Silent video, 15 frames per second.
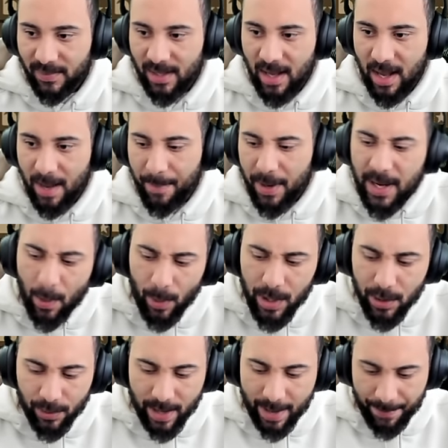Uh, but yeah, we're
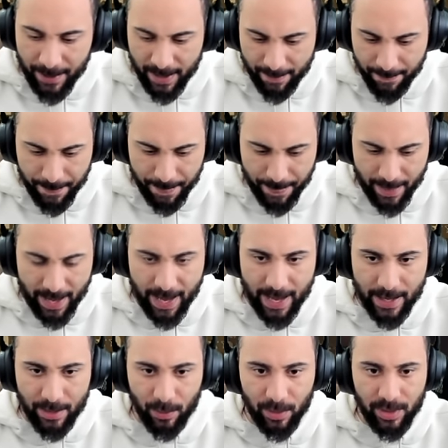gonna grab him,
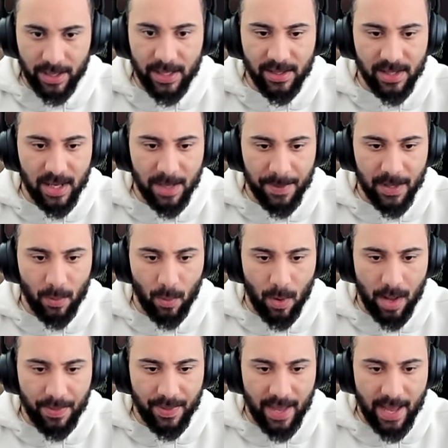and he's gonna be the
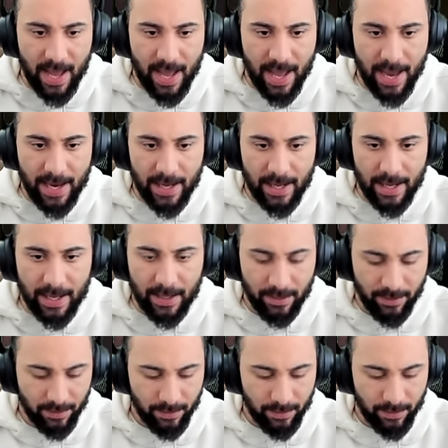one that I uh,